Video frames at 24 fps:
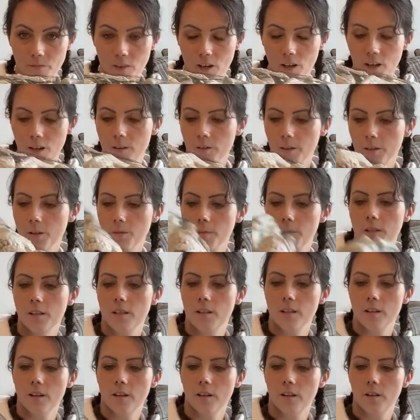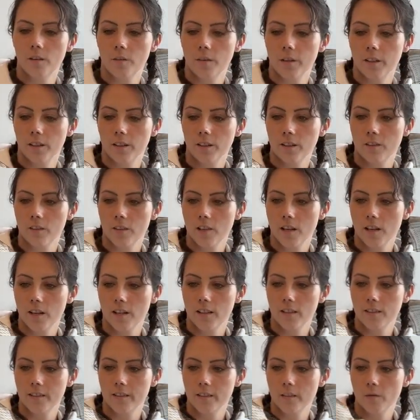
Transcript: We're gonna create